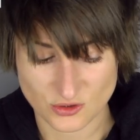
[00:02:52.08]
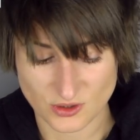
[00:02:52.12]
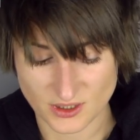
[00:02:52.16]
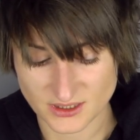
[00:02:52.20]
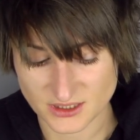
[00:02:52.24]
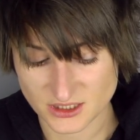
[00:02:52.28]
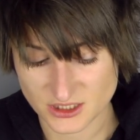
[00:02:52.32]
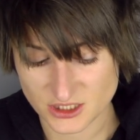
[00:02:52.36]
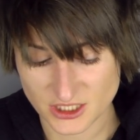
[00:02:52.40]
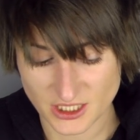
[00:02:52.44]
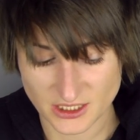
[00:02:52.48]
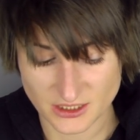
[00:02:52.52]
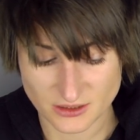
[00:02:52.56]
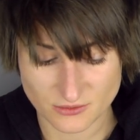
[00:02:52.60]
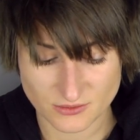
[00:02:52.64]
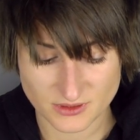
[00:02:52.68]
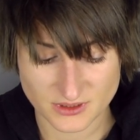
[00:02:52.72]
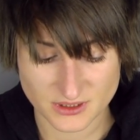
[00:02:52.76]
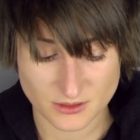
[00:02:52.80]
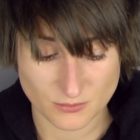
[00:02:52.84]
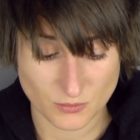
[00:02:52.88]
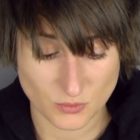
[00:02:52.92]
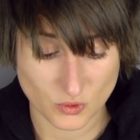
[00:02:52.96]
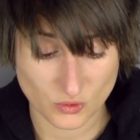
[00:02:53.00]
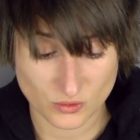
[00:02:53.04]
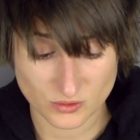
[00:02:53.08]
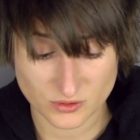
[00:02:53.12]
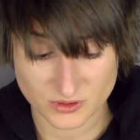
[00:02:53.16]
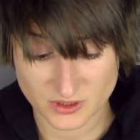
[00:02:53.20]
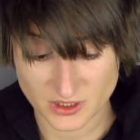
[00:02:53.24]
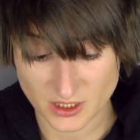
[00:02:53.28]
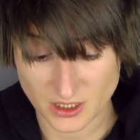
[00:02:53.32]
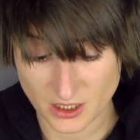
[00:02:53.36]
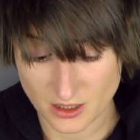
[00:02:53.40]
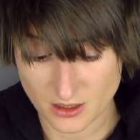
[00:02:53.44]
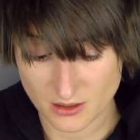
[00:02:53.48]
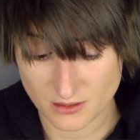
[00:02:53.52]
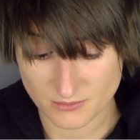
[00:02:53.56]
Transgender is a broad
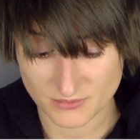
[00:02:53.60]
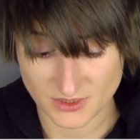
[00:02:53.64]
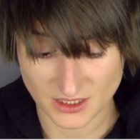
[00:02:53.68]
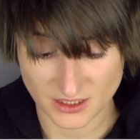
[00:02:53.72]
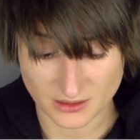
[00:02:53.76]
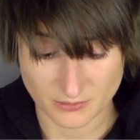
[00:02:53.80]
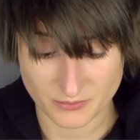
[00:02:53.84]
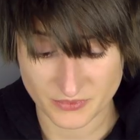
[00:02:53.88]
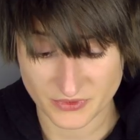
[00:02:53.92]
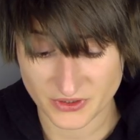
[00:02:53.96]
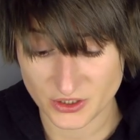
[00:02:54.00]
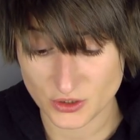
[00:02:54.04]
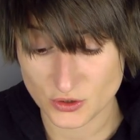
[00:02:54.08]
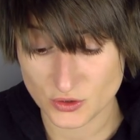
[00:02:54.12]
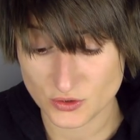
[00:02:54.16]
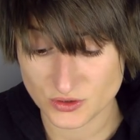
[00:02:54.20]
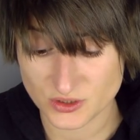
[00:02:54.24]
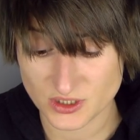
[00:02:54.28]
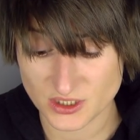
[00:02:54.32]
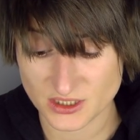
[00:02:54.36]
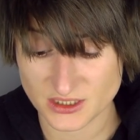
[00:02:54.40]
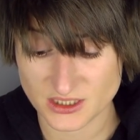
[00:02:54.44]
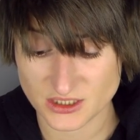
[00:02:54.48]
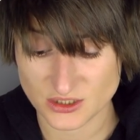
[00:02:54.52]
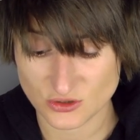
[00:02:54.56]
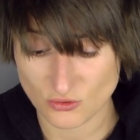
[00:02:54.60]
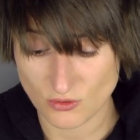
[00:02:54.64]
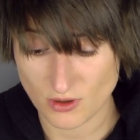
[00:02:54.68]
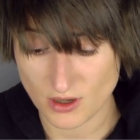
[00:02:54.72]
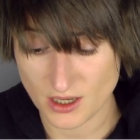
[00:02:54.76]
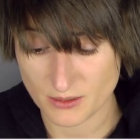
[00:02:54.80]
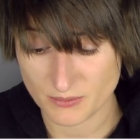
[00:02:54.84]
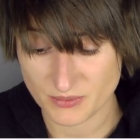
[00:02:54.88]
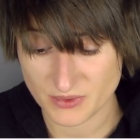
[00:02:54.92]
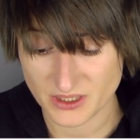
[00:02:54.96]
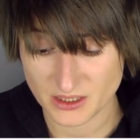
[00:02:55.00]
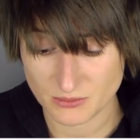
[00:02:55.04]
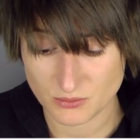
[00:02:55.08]
term that can be used to
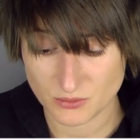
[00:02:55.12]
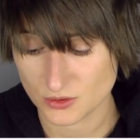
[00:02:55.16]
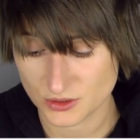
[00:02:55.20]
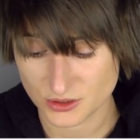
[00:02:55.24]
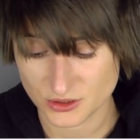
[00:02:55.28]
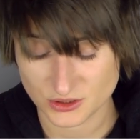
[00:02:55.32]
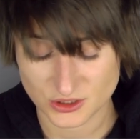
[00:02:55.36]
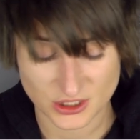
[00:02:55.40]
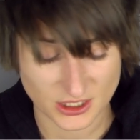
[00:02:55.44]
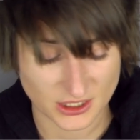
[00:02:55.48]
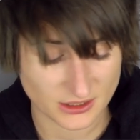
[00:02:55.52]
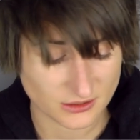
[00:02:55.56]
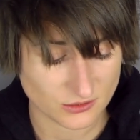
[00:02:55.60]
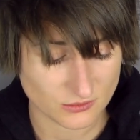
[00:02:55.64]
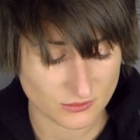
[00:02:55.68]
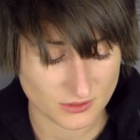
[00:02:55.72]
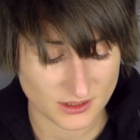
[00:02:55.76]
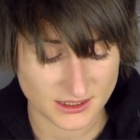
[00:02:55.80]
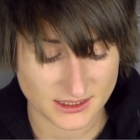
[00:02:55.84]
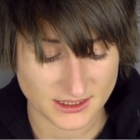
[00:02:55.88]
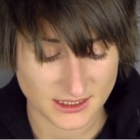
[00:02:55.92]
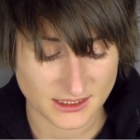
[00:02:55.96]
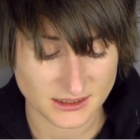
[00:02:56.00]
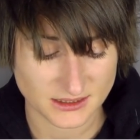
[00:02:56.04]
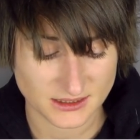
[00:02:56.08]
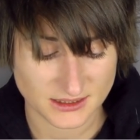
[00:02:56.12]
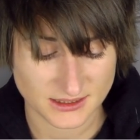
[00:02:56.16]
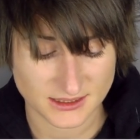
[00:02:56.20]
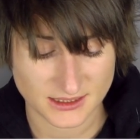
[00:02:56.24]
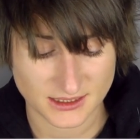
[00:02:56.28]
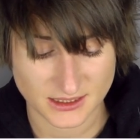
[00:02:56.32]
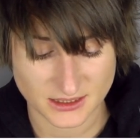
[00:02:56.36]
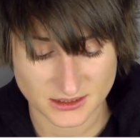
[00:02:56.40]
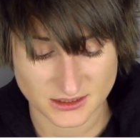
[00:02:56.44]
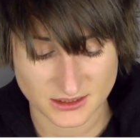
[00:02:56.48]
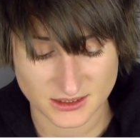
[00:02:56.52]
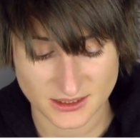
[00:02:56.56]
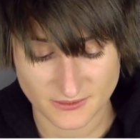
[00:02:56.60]
describe people whose gender
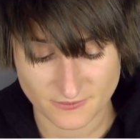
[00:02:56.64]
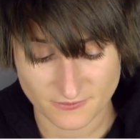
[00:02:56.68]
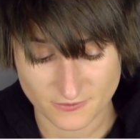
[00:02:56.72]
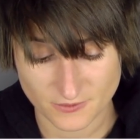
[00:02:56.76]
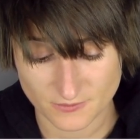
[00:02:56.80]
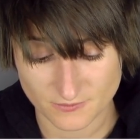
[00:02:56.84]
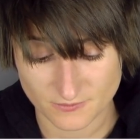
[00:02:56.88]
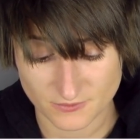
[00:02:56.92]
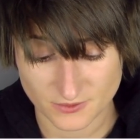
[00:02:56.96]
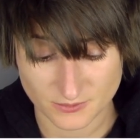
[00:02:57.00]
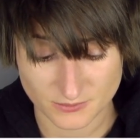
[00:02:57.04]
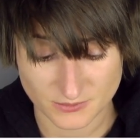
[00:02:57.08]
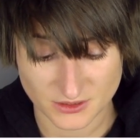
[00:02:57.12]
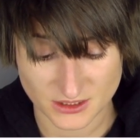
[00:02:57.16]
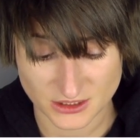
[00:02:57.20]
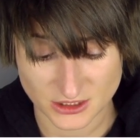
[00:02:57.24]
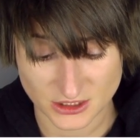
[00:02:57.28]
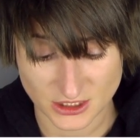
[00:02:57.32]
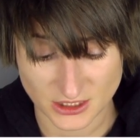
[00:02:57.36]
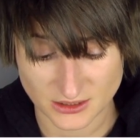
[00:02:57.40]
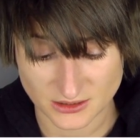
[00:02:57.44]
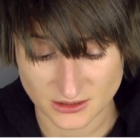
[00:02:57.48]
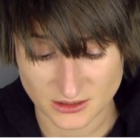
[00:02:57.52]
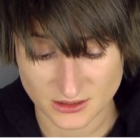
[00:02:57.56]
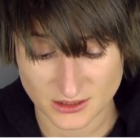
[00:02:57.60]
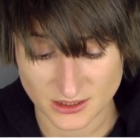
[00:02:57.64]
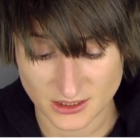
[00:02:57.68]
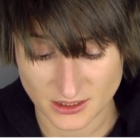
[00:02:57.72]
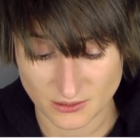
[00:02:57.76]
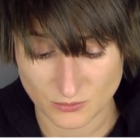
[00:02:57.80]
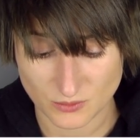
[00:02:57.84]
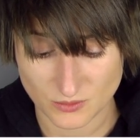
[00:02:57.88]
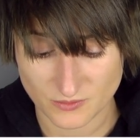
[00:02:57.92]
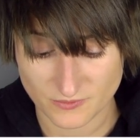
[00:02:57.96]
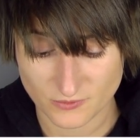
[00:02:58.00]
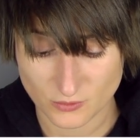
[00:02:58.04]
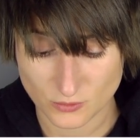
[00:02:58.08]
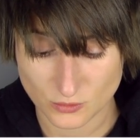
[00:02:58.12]
identity is different from the gender they
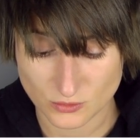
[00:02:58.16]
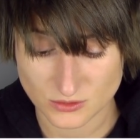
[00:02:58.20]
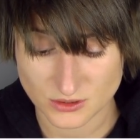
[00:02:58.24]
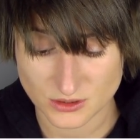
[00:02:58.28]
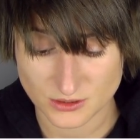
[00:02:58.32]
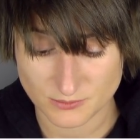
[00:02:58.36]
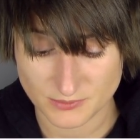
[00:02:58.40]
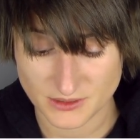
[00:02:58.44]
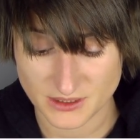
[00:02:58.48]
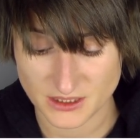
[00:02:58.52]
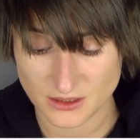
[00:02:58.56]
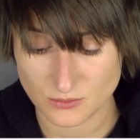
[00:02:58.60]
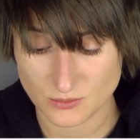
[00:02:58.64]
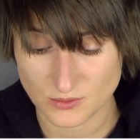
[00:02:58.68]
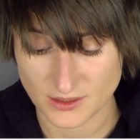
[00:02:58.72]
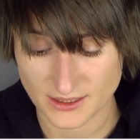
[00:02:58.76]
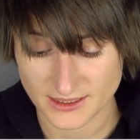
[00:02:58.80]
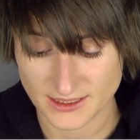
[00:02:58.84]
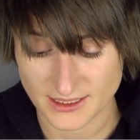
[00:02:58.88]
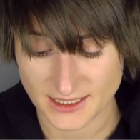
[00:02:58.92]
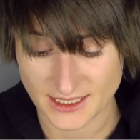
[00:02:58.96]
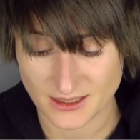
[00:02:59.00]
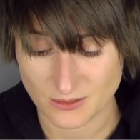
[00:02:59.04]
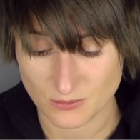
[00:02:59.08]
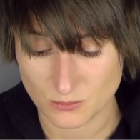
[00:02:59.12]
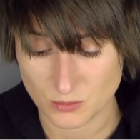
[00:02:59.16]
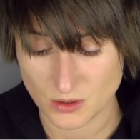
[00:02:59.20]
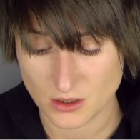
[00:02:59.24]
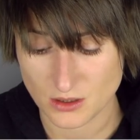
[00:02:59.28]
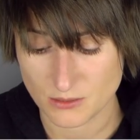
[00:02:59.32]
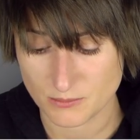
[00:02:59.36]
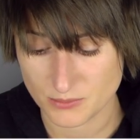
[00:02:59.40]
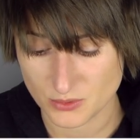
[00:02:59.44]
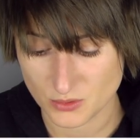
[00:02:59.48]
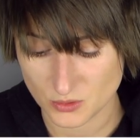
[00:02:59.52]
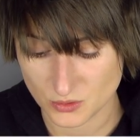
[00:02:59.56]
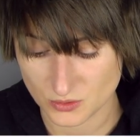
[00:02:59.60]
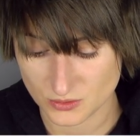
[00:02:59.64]
were thought to be when they were
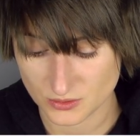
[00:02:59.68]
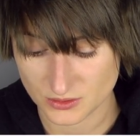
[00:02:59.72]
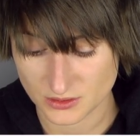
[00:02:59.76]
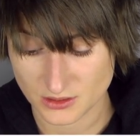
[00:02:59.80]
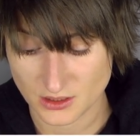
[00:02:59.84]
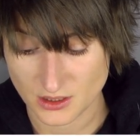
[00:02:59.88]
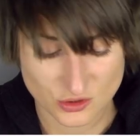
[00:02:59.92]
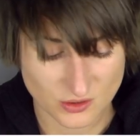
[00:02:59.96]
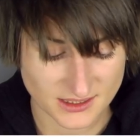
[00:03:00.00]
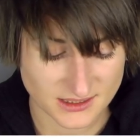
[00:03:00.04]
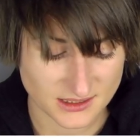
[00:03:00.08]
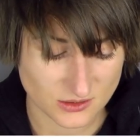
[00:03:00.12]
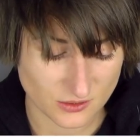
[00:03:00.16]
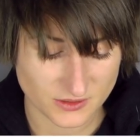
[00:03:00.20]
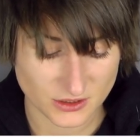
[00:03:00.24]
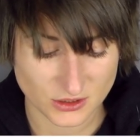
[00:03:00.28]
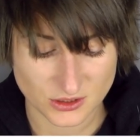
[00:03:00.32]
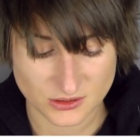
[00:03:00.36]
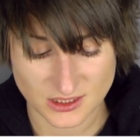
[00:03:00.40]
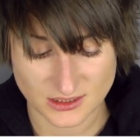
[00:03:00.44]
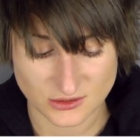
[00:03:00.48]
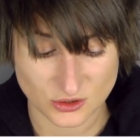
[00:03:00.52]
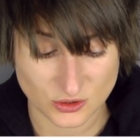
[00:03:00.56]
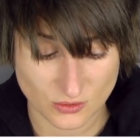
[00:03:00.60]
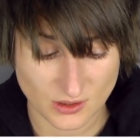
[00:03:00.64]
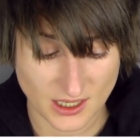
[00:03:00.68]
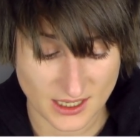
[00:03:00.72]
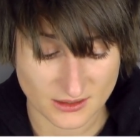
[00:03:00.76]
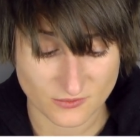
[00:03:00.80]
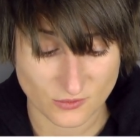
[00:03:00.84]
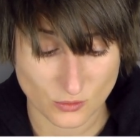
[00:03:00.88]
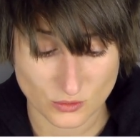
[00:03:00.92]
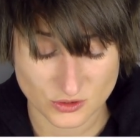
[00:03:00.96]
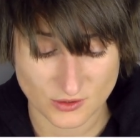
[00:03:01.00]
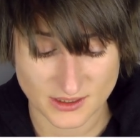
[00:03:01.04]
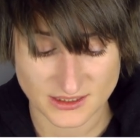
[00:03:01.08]
born. Trans is often used as shorthand for